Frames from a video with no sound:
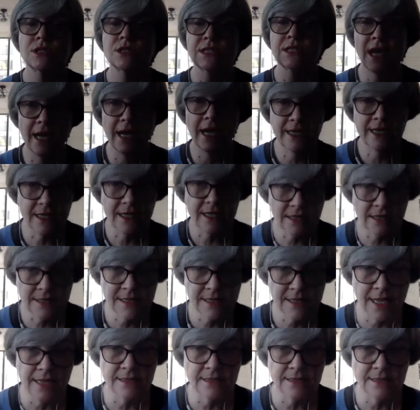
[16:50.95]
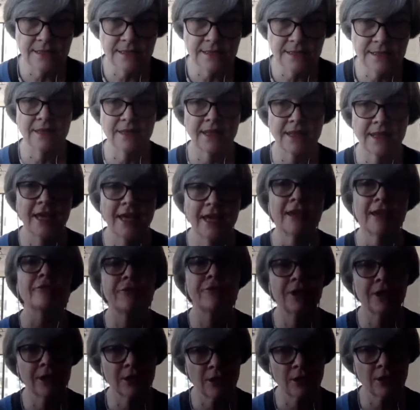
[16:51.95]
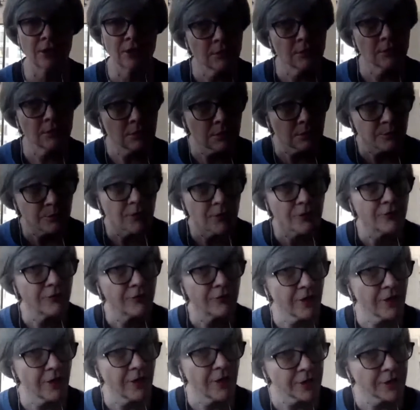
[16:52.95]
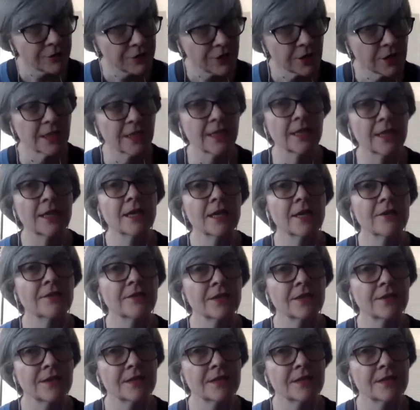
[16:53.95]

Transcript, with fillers: sign consents that they feel professionally